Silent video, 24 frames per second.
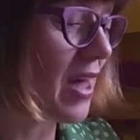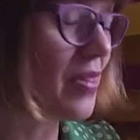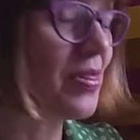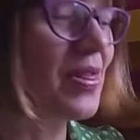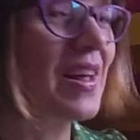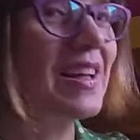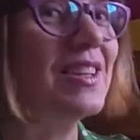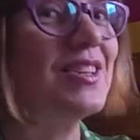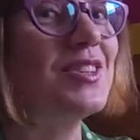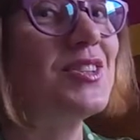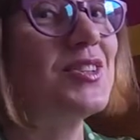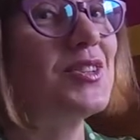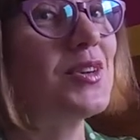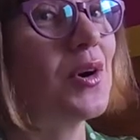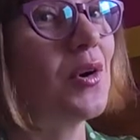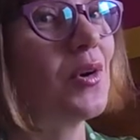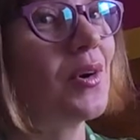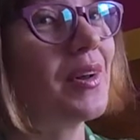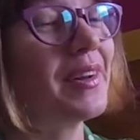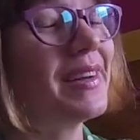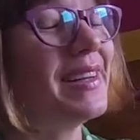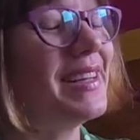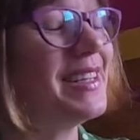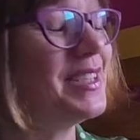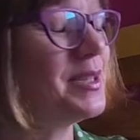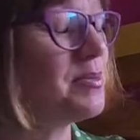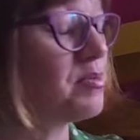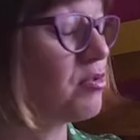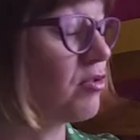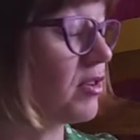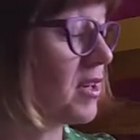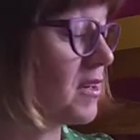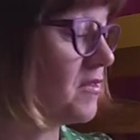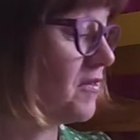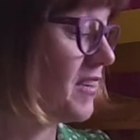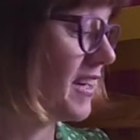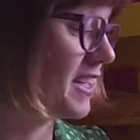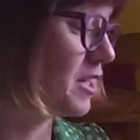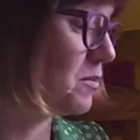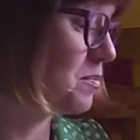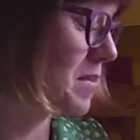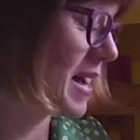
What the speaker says: they'd stolen his prefect